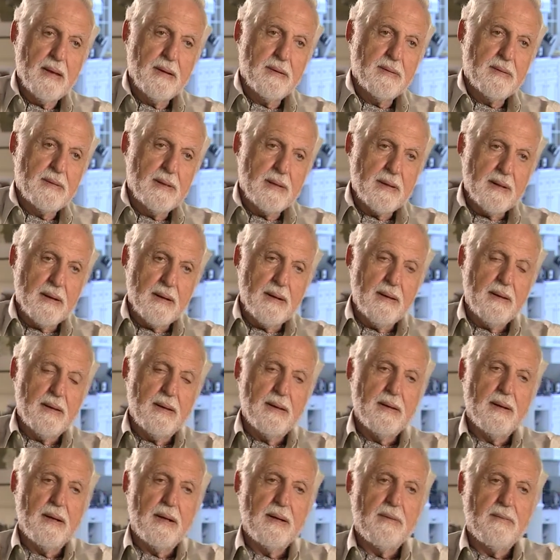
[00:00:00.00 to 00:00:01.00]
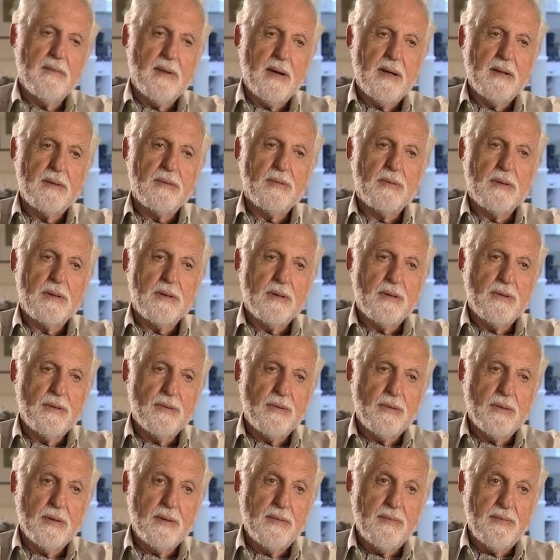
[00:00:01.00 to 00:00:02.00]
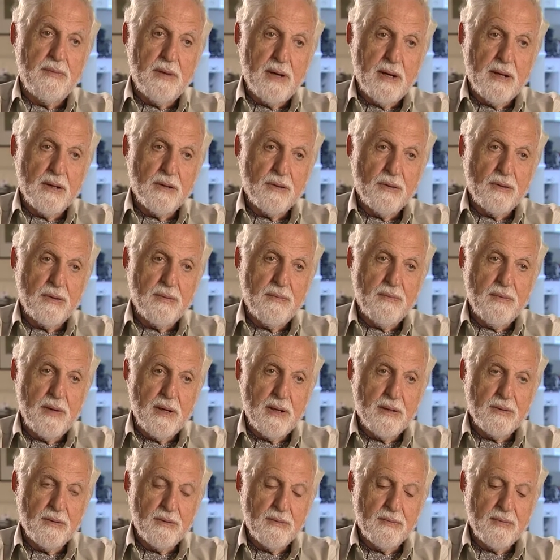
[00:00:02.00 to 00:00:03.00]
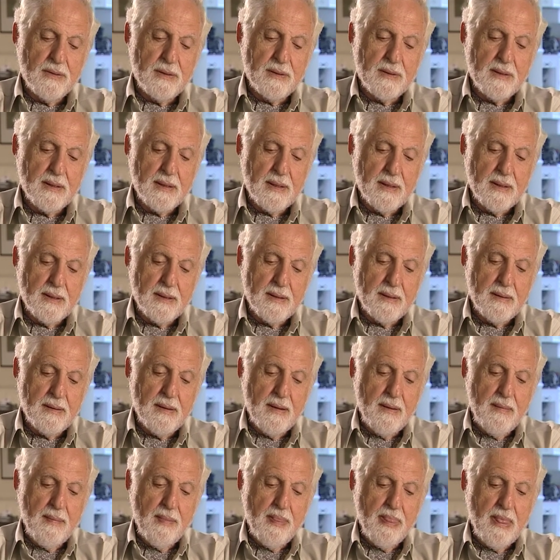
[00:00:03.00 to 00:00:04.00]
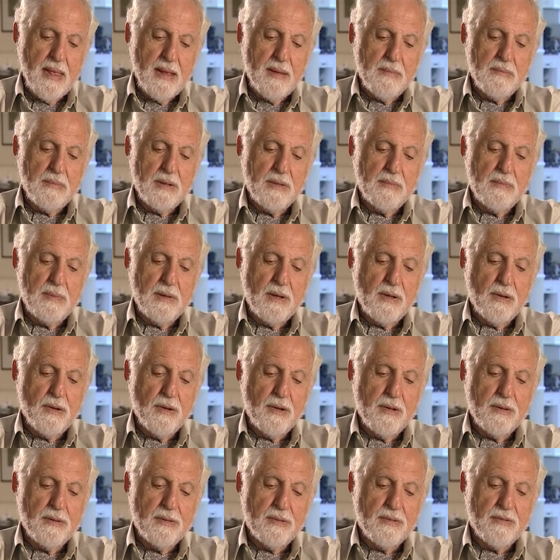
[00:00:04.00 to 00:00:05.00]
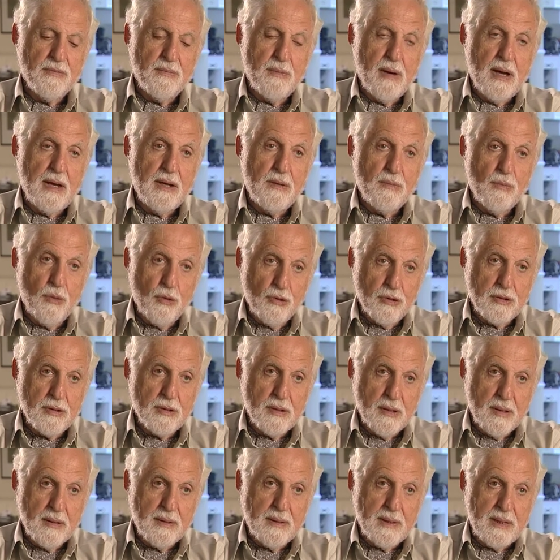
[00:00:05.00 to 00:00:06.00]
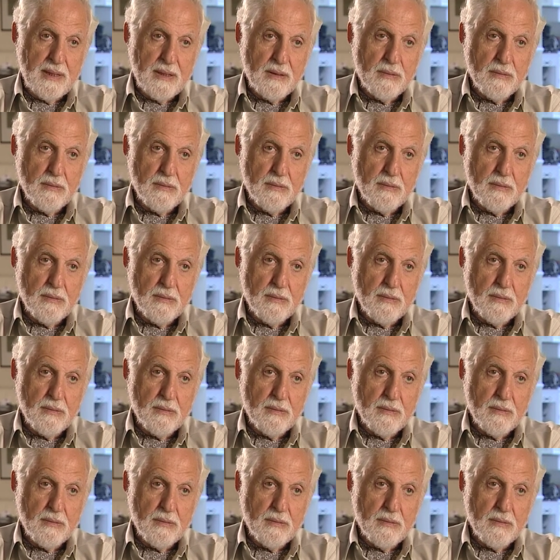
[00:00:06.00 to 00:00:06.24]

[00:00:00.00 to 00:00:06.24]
critical literary advice, which is usually very good and very sophisticated, but because my emotional need